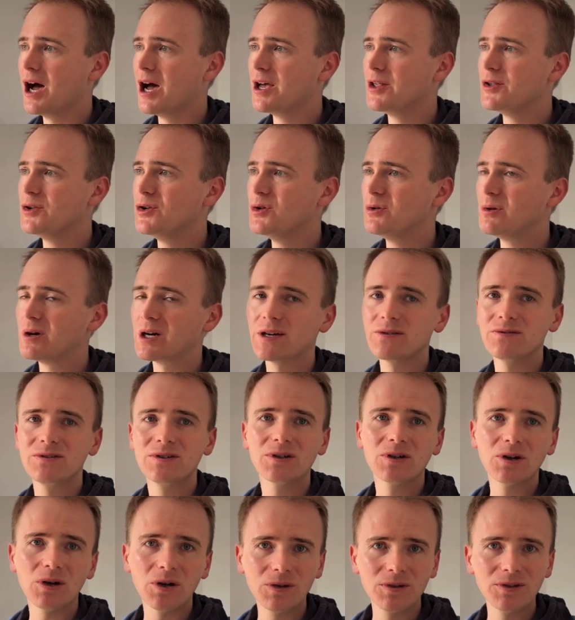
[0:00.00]
you have to
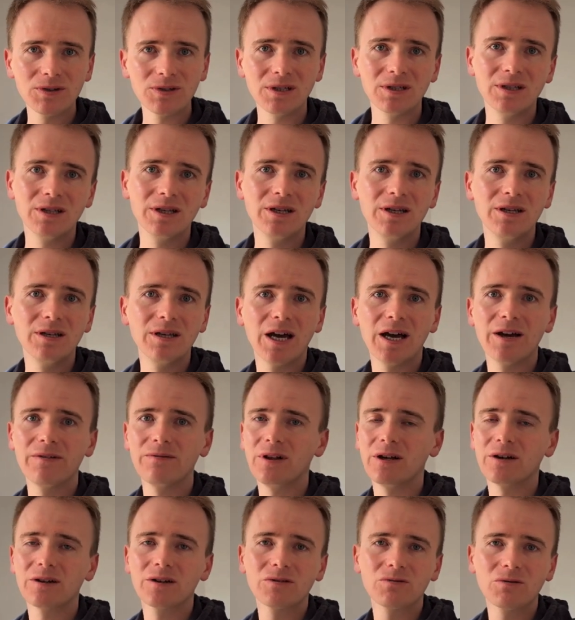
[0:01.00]
constantly have
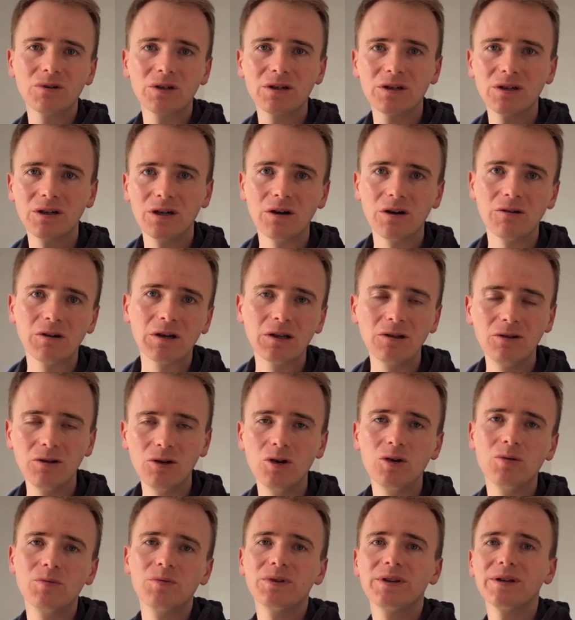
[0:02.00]
like a recurring
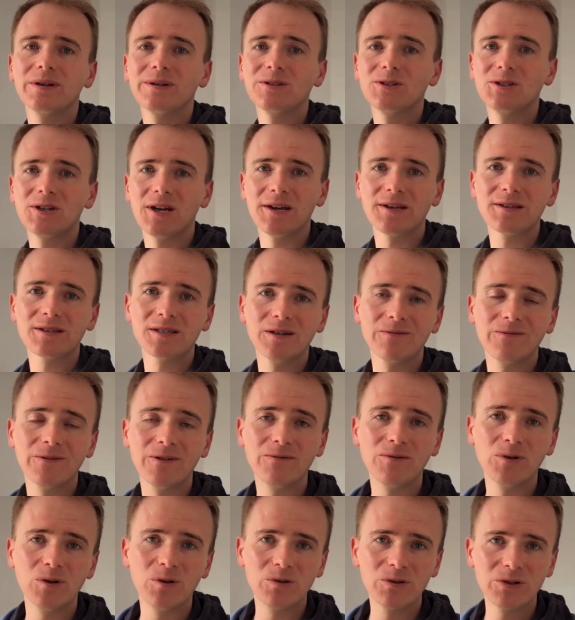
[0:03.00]
loop that checks every
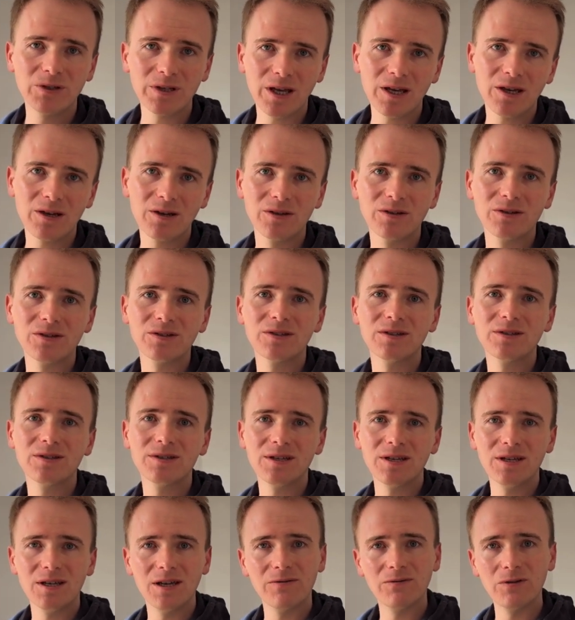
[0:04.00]
few seconds to
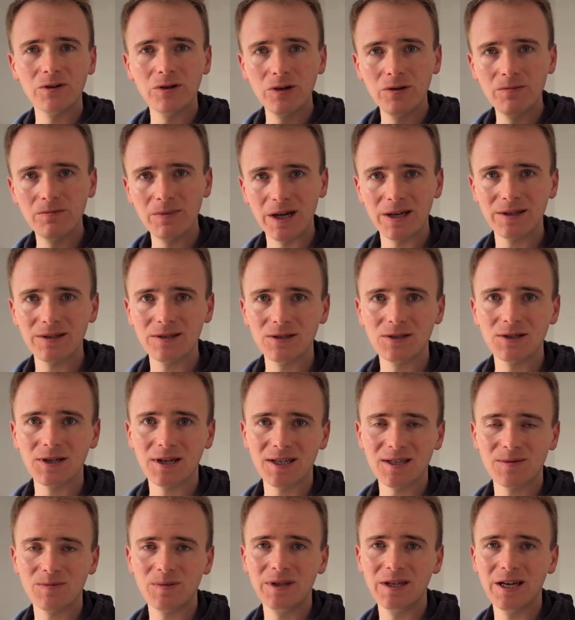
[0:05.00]
see if a new message
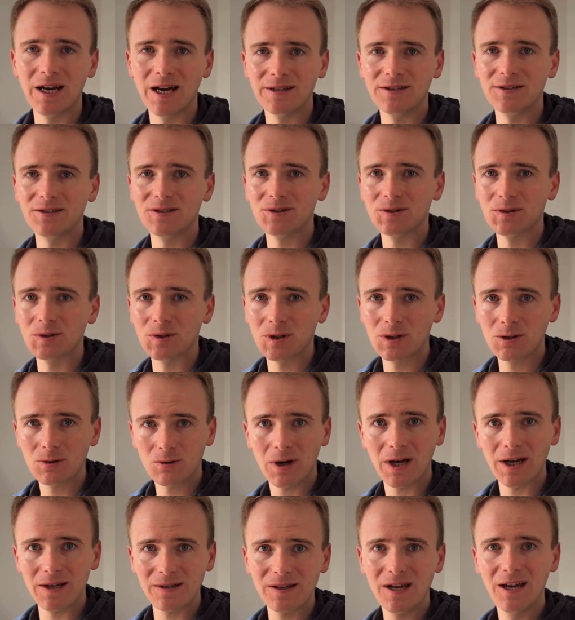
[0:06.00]
has been added to a
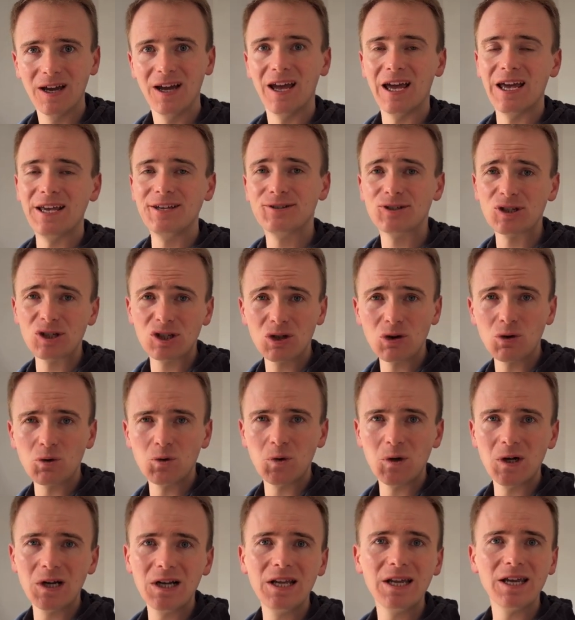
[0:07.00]
thread. It's just a
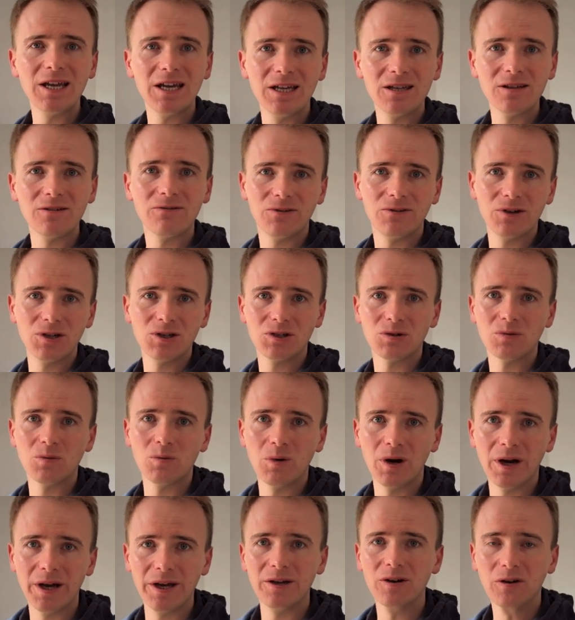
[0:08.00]
really inefficient
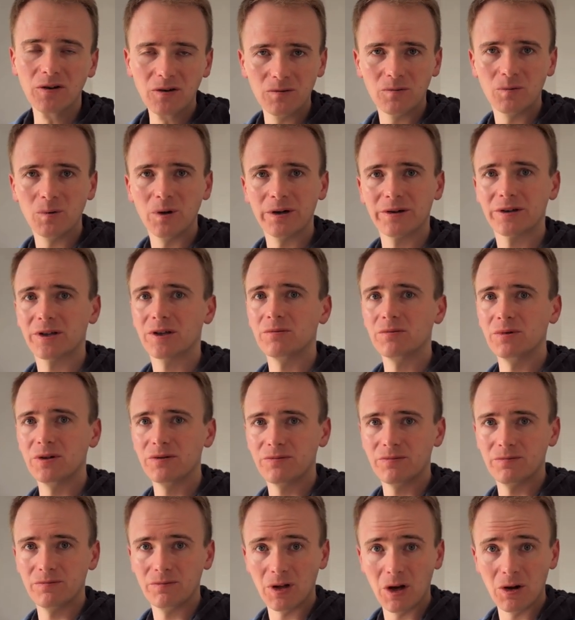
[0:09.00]
way of working with
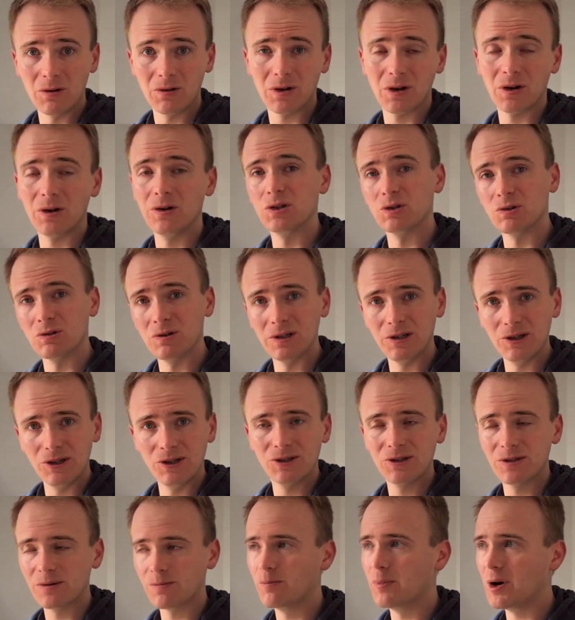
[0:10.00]
no code, or at
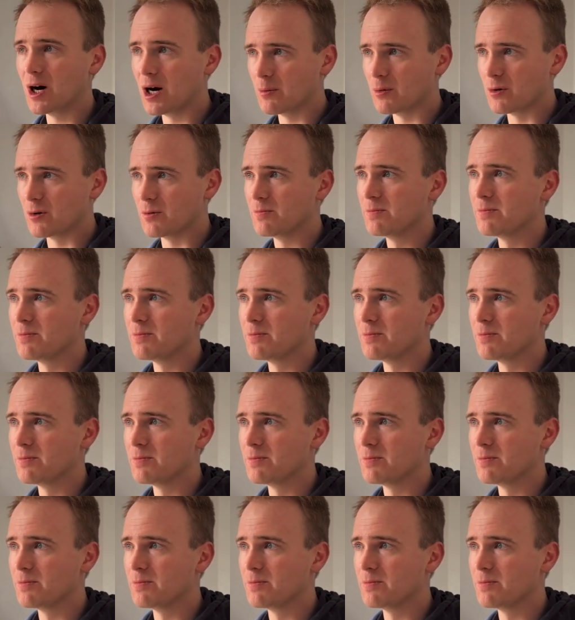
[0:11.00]
least Bubble.